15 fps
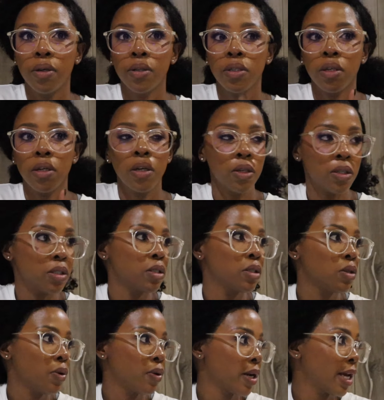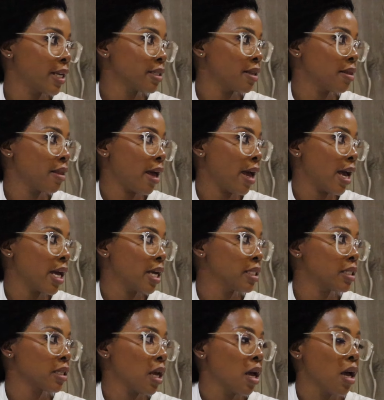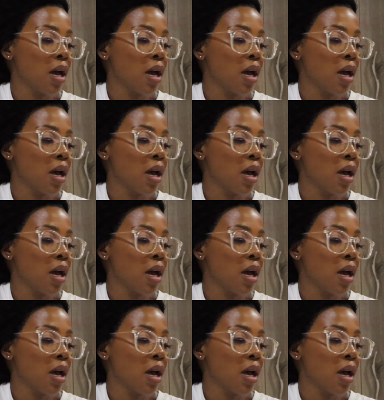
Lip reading: It's gonna look so nice in that.